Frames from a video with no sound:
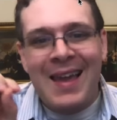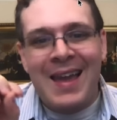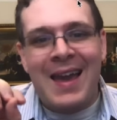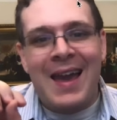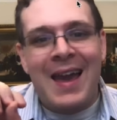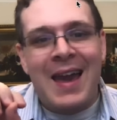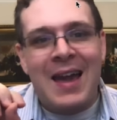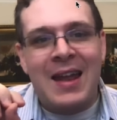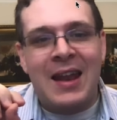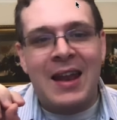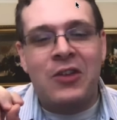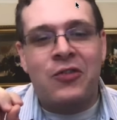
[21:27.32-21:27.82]

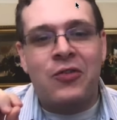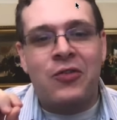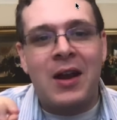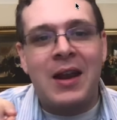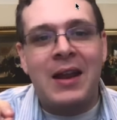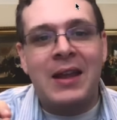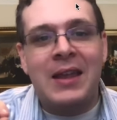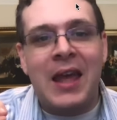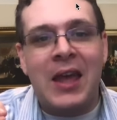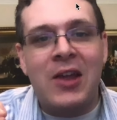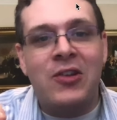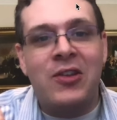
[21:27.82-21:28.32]
and I try to
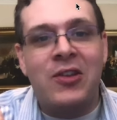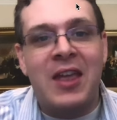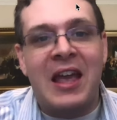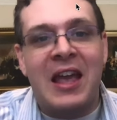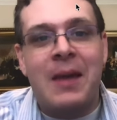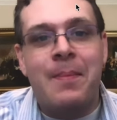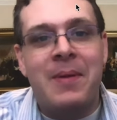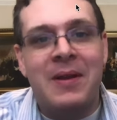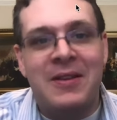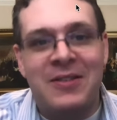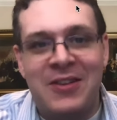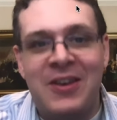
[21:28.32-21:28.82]
get you to take a
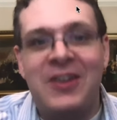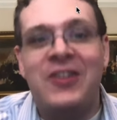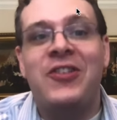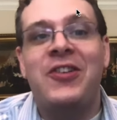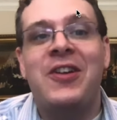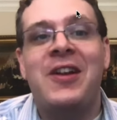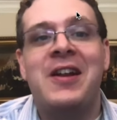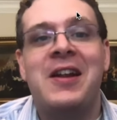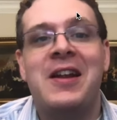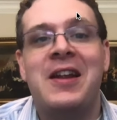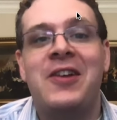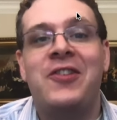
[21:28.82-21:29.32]

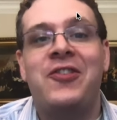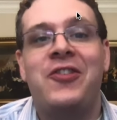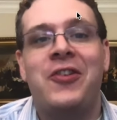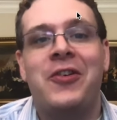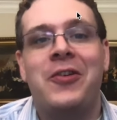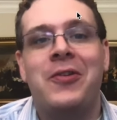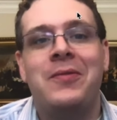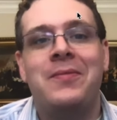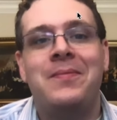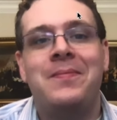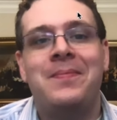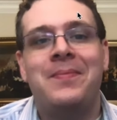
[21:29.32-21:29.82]
position on an
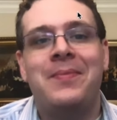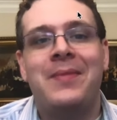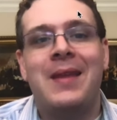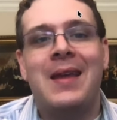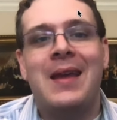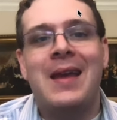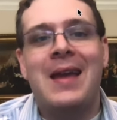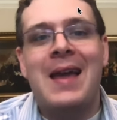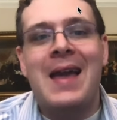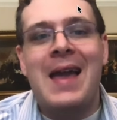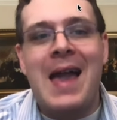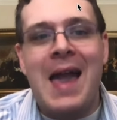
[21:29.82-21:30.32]
issue.
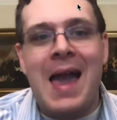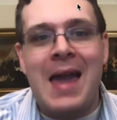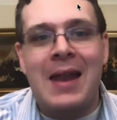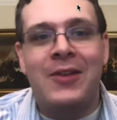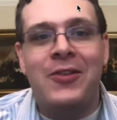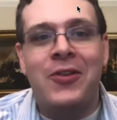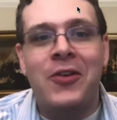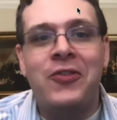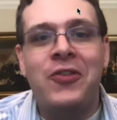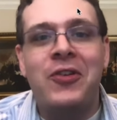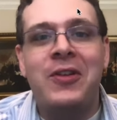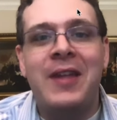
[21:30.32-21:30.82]
And as
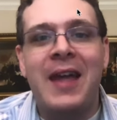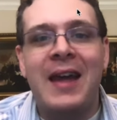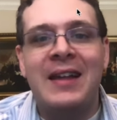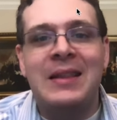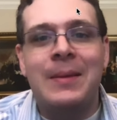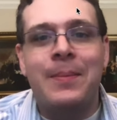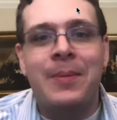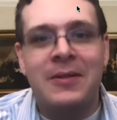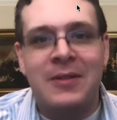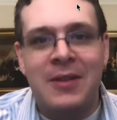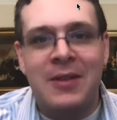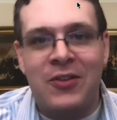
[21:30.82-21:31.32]
soon as you take the
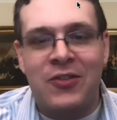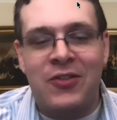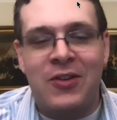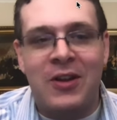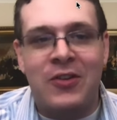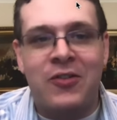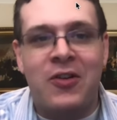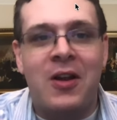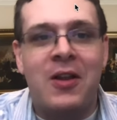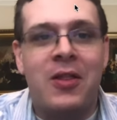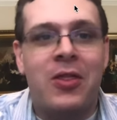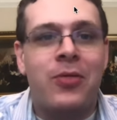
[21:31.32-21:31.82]
position, I
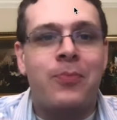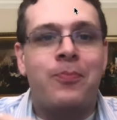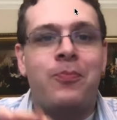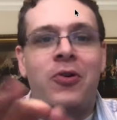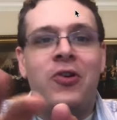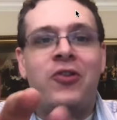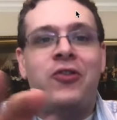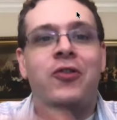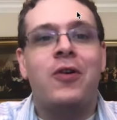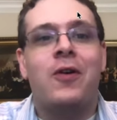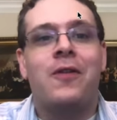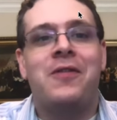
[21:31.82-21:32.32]
try and
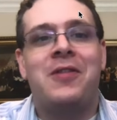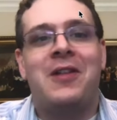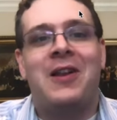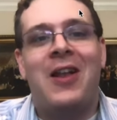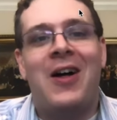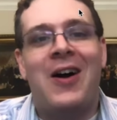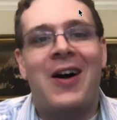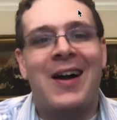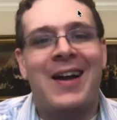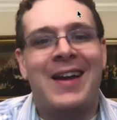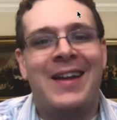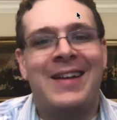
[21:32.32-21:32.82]
push you over the
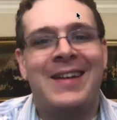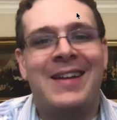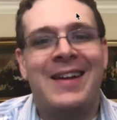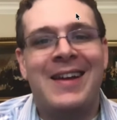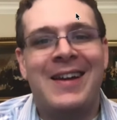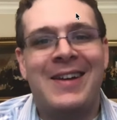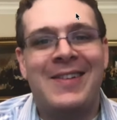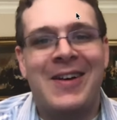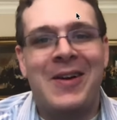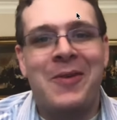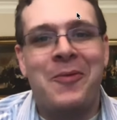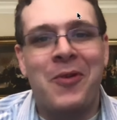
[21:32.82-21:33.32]
line.
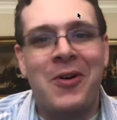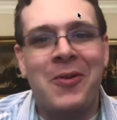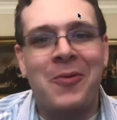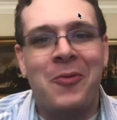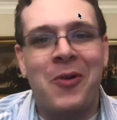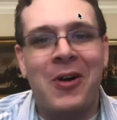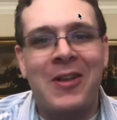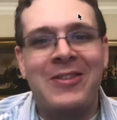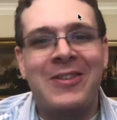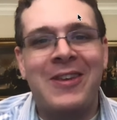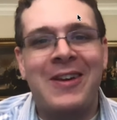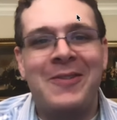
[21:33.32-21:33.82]
Right?
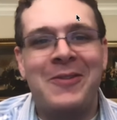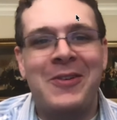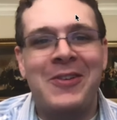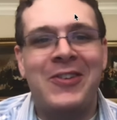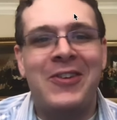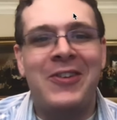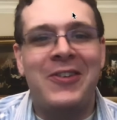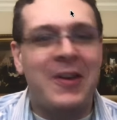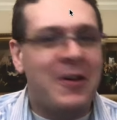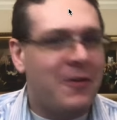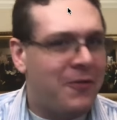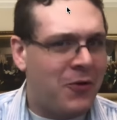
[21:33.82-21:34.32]
Once I, once you
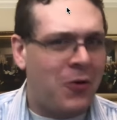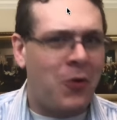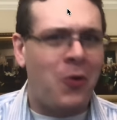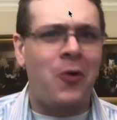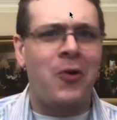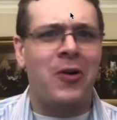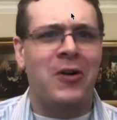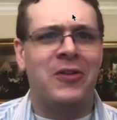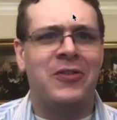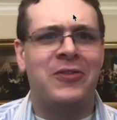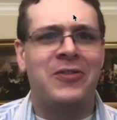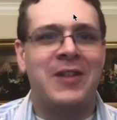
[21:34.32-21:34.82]
say, "Of
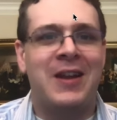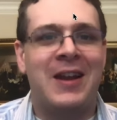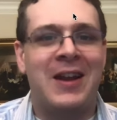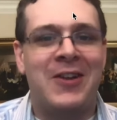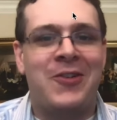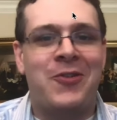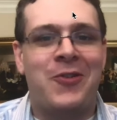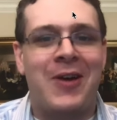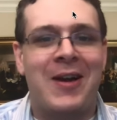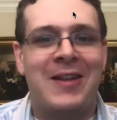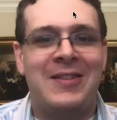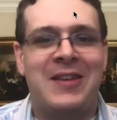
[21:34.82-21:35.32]
course," then I
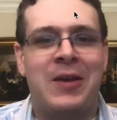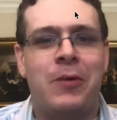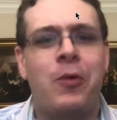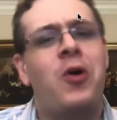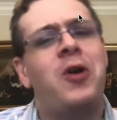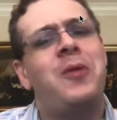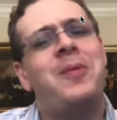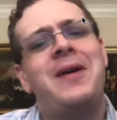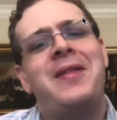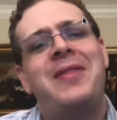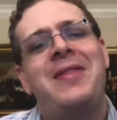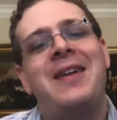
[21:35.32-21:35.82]
try and say, "What
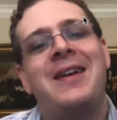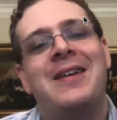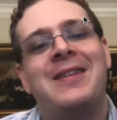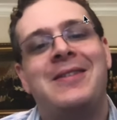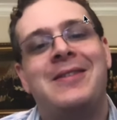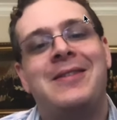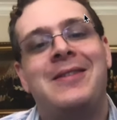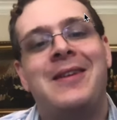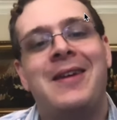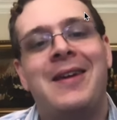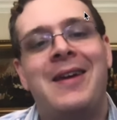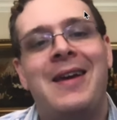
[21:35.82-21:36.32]
about
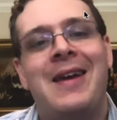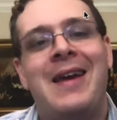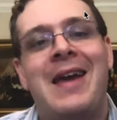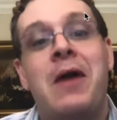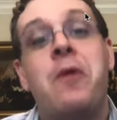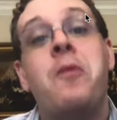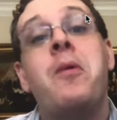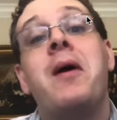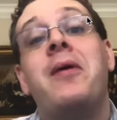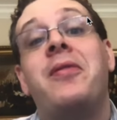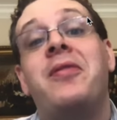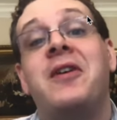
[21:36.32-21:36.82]
this? What
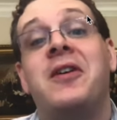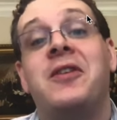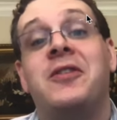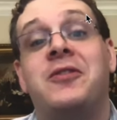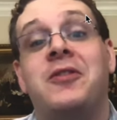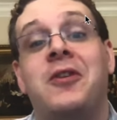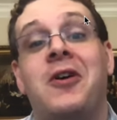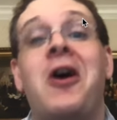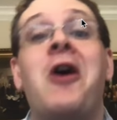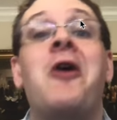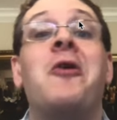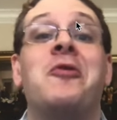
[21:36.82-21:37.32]
about this?
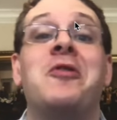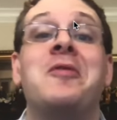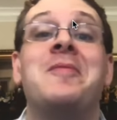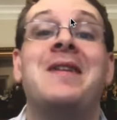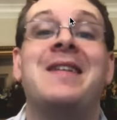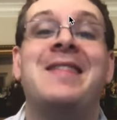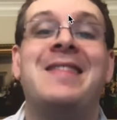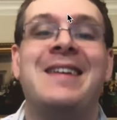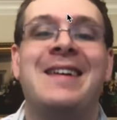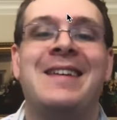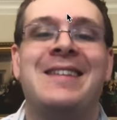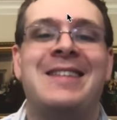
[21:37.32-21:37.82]
Oh, what
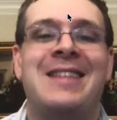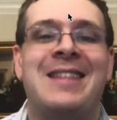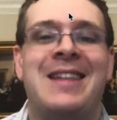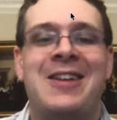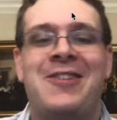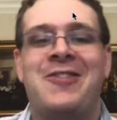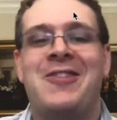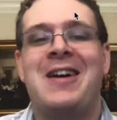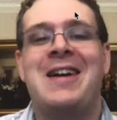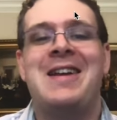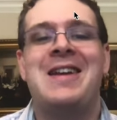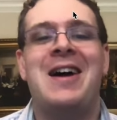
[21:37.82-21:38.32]
about this?" And I
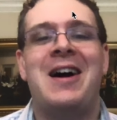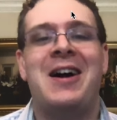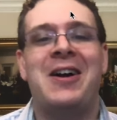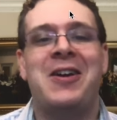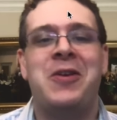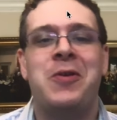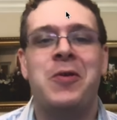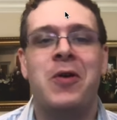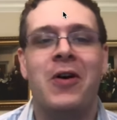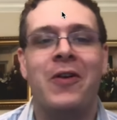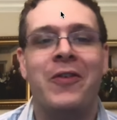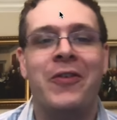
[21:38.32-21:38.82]
try and knock
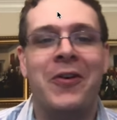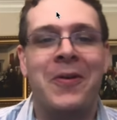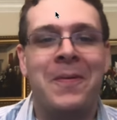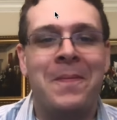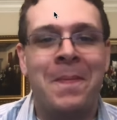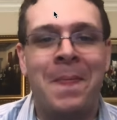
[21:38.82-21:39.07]
you over